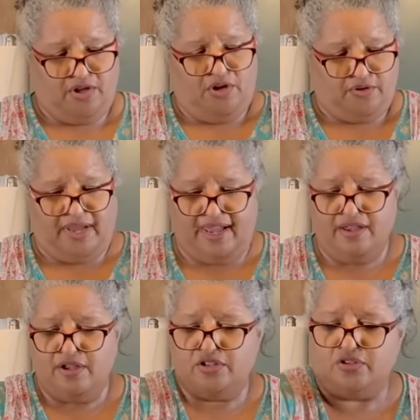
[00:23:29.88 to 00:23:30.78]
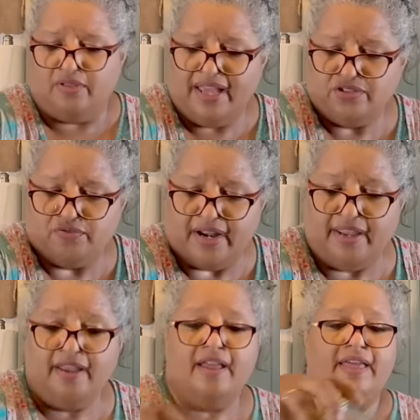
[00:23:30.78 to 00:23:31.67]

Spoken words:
Okay, so that's ready.